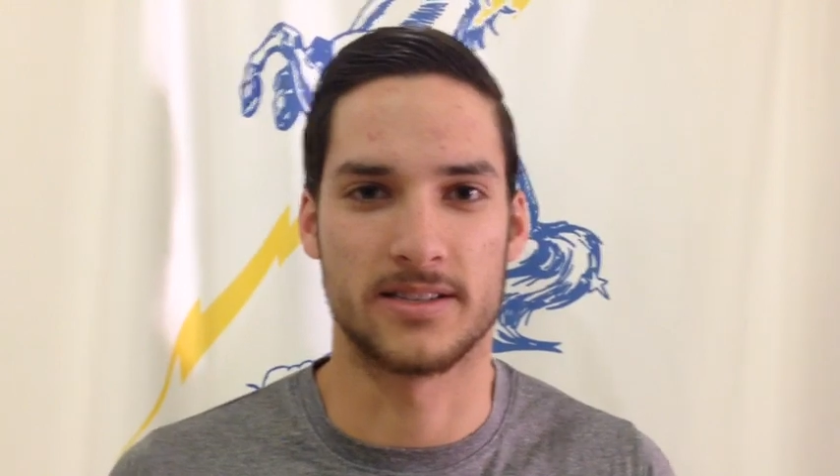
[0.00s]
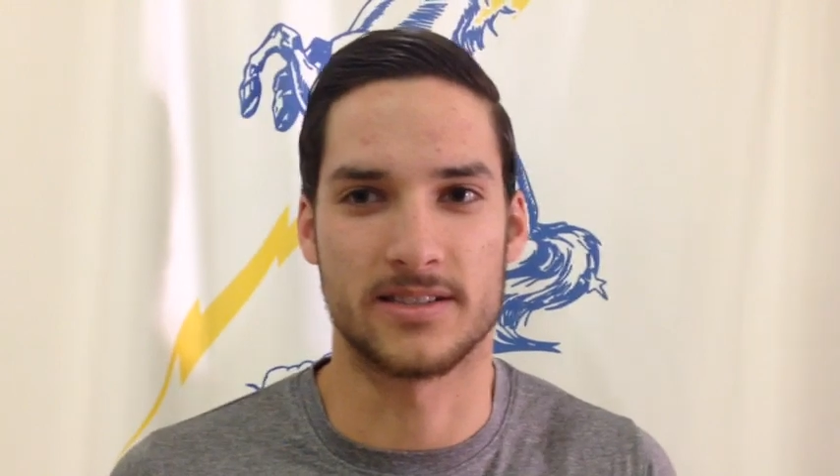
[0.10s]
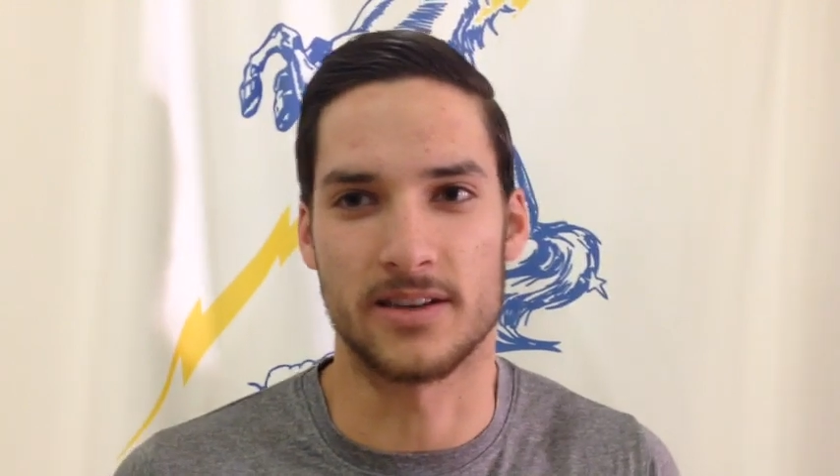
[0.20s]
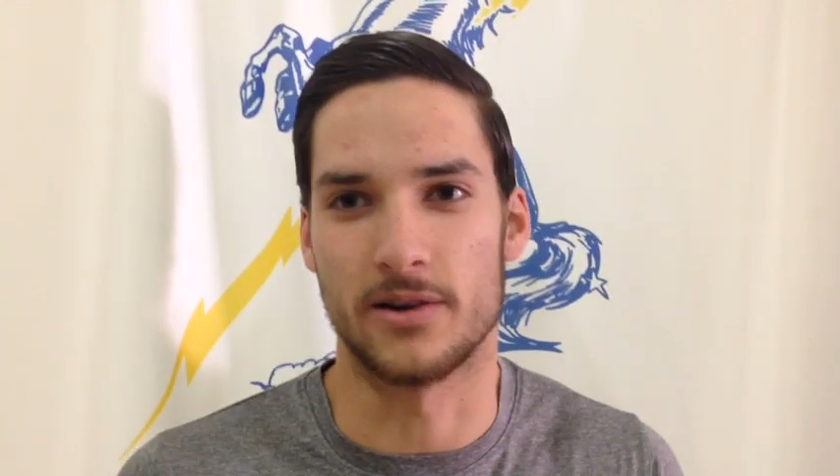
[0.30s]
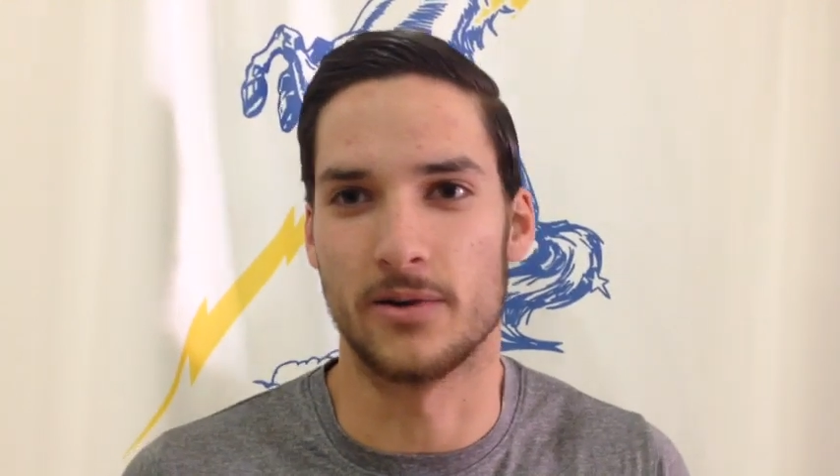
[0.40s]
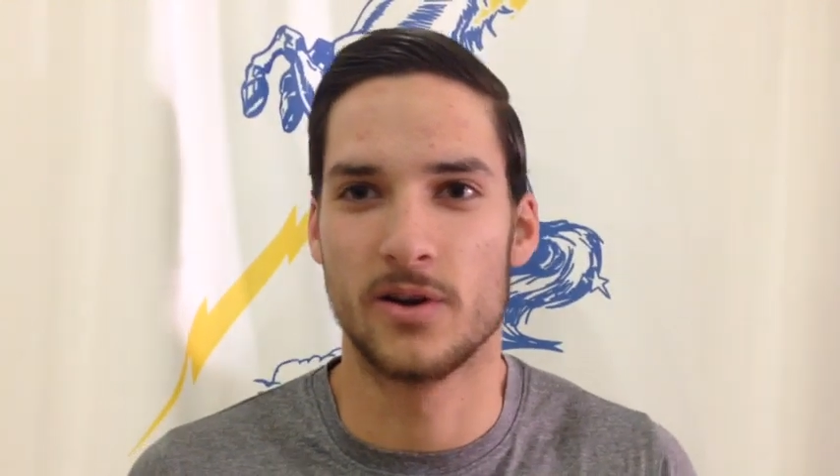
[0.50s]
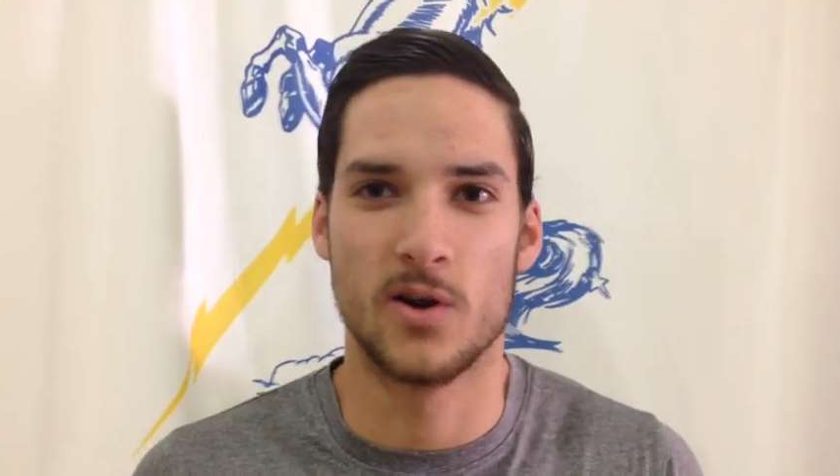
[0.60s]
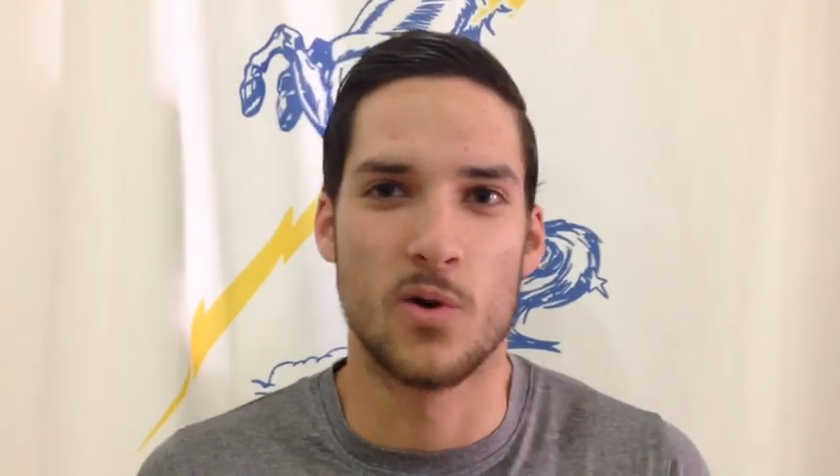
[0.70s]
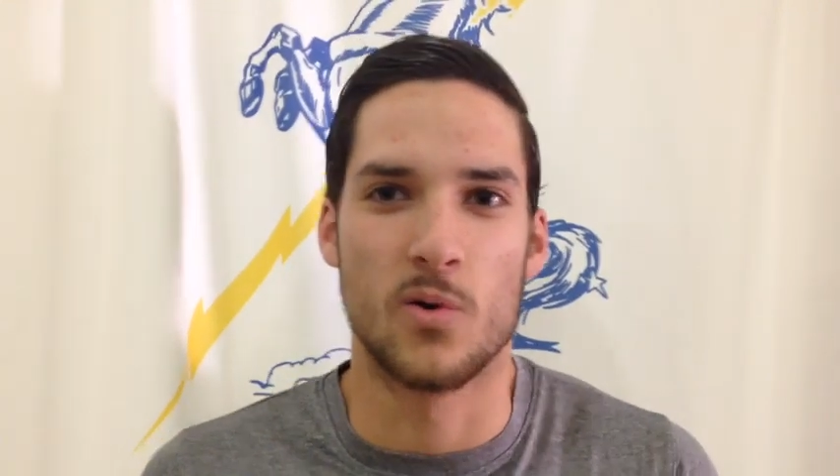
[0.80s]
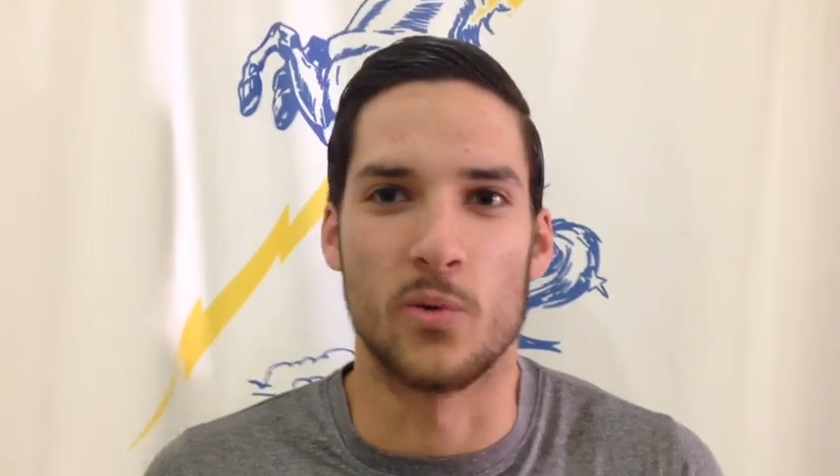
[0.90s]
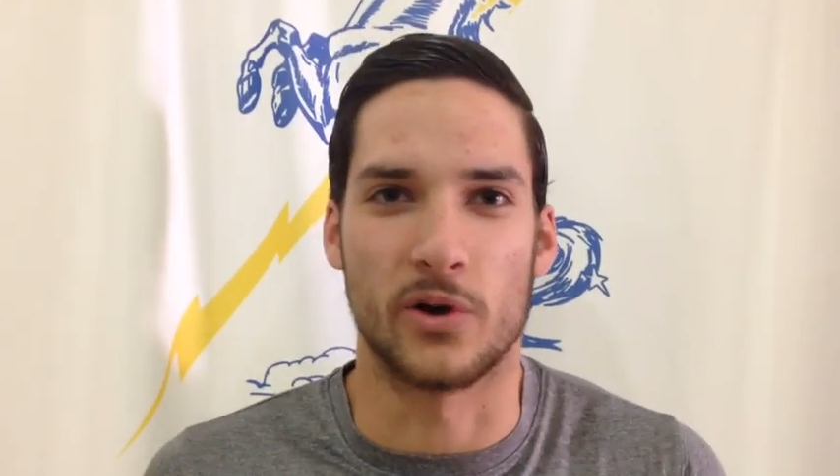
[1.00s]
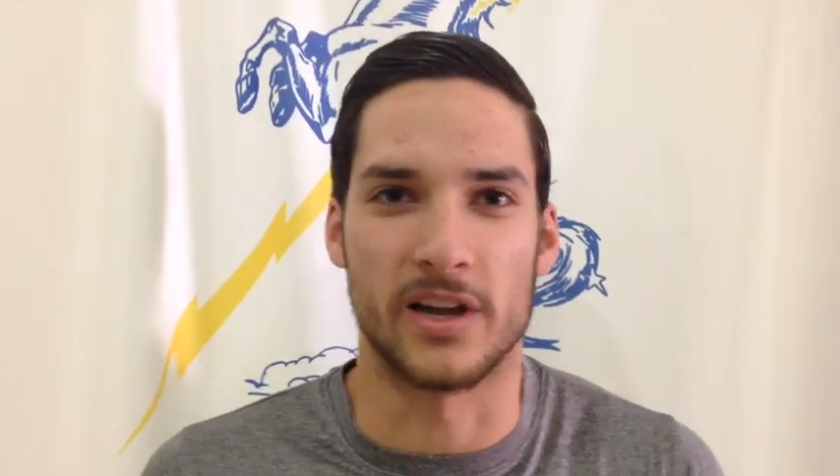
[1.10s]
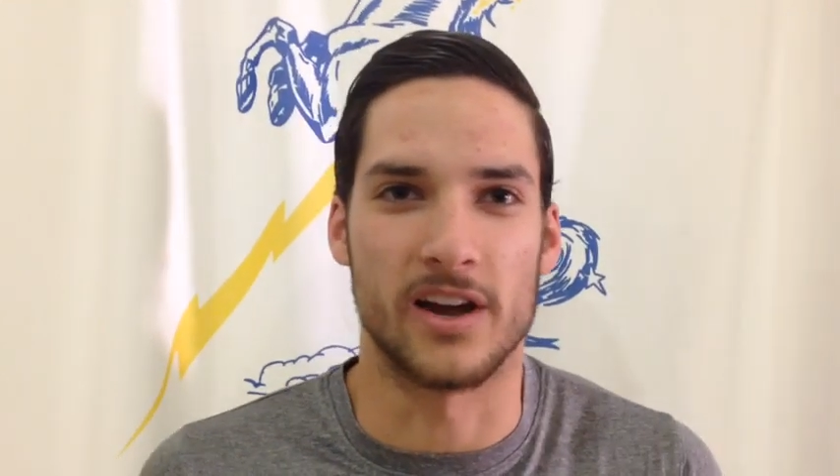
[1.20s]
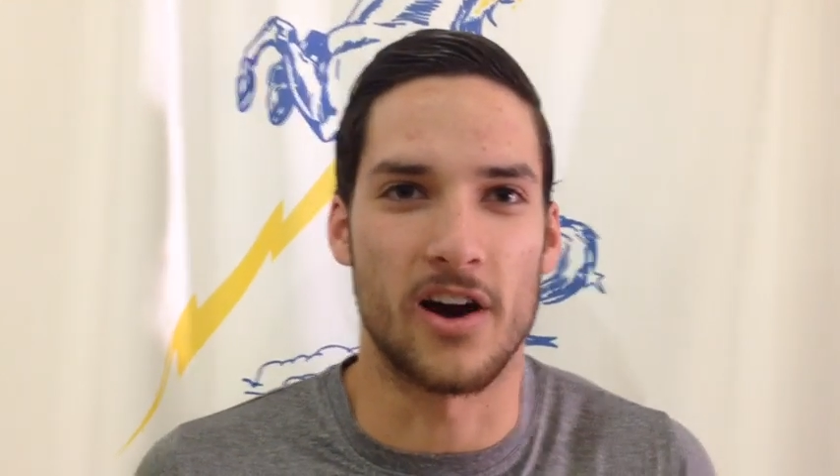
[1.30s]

So working